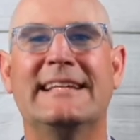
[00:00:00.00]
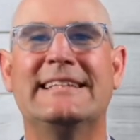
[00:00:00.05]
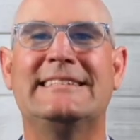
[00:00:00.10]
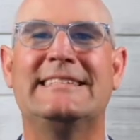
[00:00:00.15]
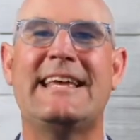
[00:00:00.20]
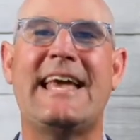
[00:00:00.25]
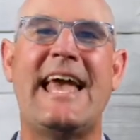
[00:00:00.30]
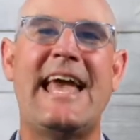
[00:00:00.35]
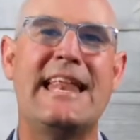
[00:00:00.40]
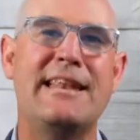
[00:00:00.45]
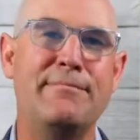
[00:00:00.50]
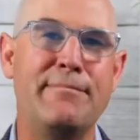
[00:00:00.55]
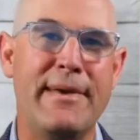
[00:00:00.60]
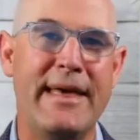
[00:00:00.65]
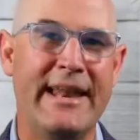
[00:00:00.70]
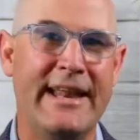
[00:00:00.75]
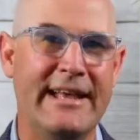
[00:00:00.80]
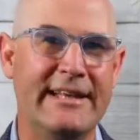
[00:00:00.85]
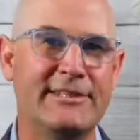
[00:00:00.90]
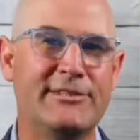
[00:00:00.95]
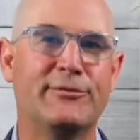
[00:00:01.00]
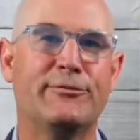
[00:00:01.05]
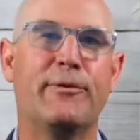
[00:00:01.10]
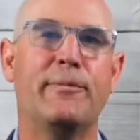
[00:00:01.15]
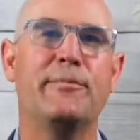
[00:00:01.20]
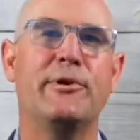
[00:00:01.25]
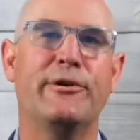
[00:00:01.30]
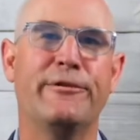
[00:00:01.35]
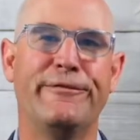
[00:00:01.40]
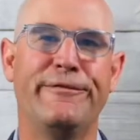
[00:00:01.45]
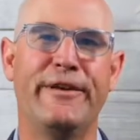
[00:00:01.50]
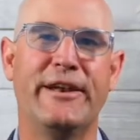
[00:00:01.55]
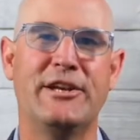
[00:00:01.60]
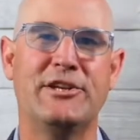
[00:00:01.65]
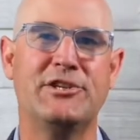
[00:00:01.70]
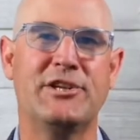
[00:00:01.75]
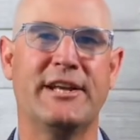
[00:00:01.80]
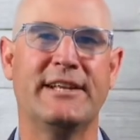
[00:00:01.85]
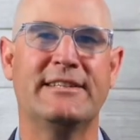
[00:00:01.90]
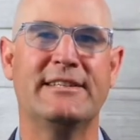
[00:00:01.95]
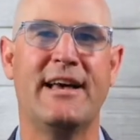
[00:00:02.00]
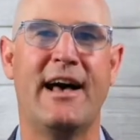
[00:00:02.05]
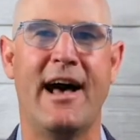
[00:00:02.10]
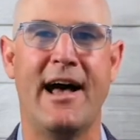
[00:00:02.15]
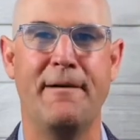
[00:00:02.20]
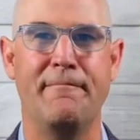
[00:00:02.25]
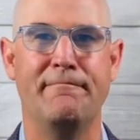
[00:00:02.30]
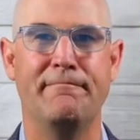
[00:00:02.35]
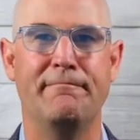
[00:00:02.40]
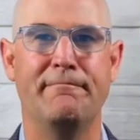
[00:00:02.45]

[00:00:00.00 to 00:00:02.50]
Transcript: 10 minutes from your finishing time.